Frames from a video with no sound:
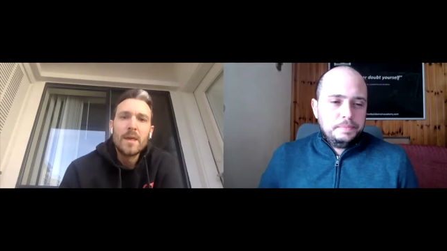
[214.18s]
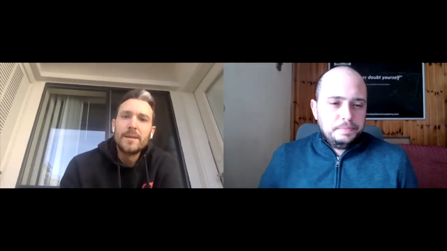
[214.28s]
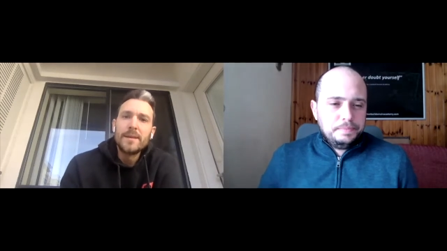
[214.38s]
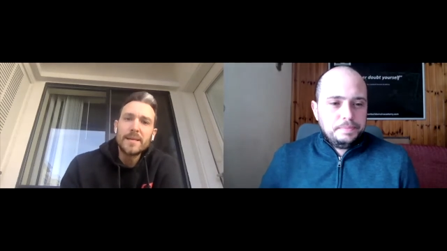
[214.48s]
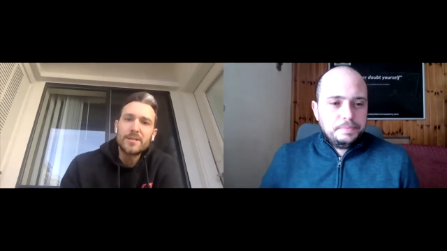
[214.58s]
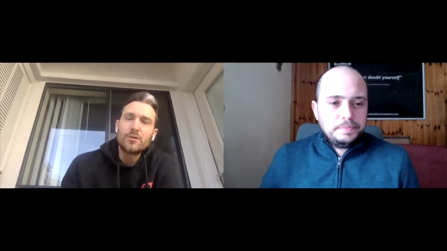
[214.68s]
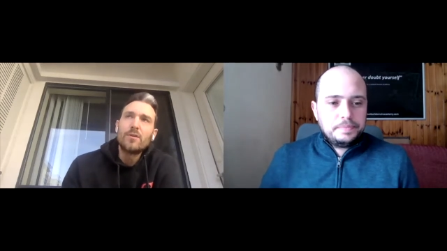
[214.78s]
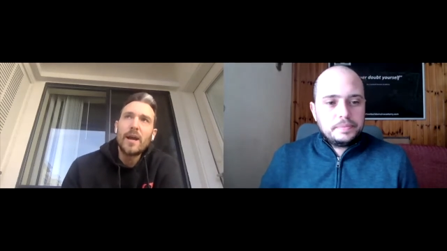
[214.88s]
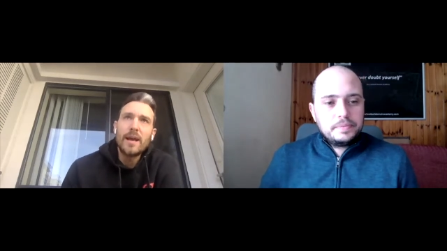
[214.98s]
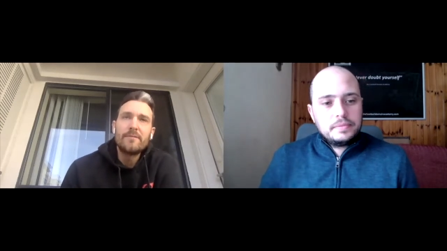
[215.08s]
Speaker 1: Yeah,
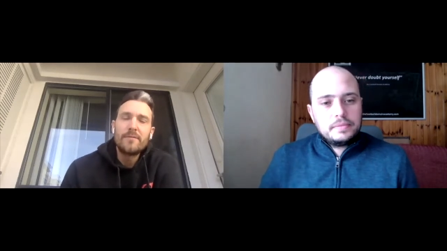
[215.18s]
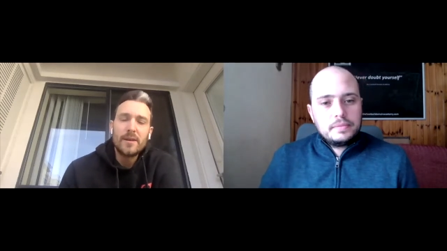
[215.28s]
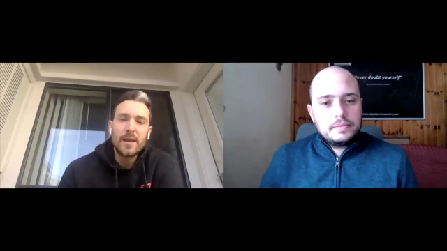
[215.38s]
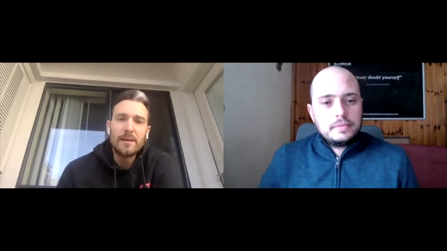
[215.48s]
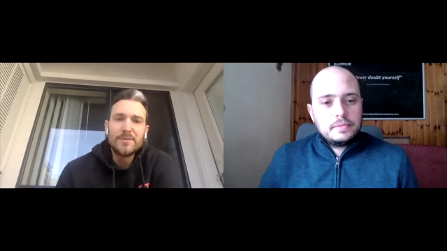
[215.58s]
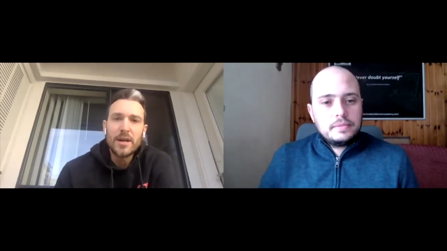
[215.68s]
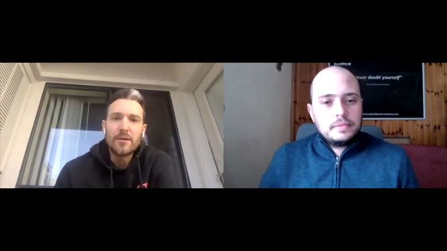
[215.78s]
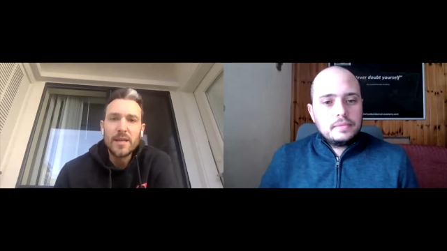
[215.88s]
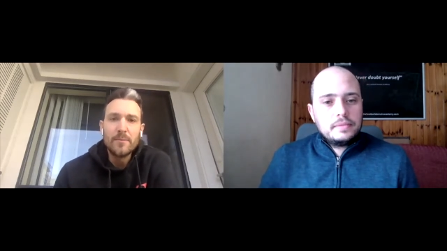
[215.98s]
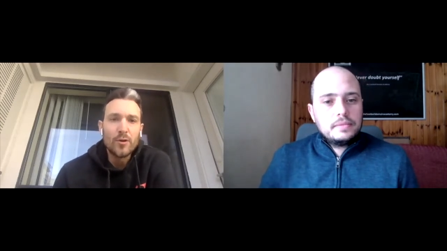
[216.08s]
so I have the
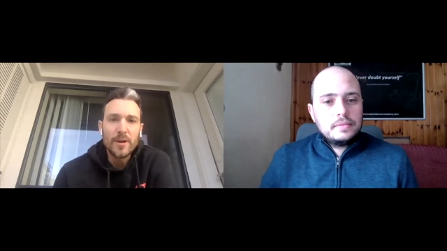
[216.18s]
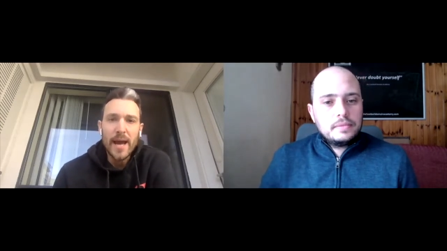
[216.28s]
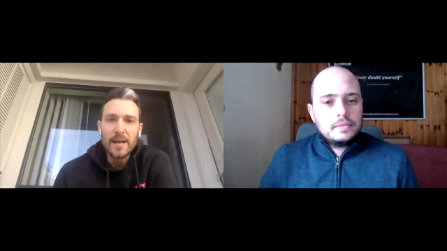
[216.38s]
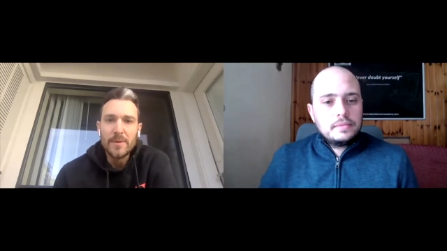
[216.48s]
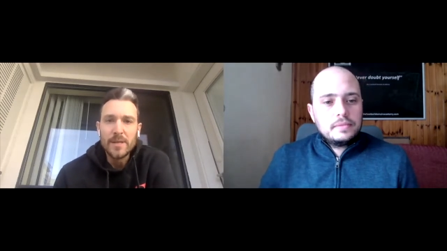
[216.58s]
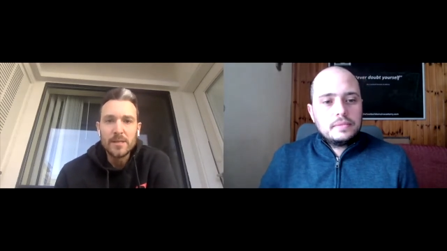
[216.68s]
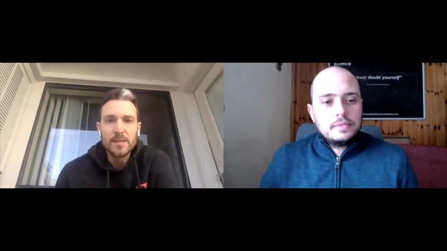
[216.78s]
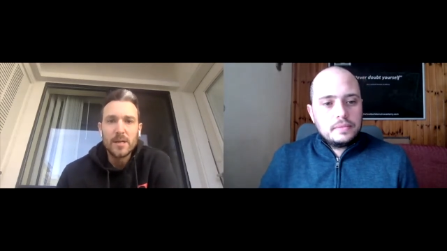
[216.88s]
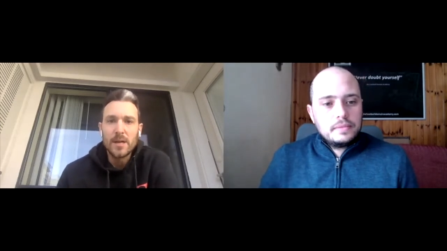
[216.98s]
MJR Keeper Academy.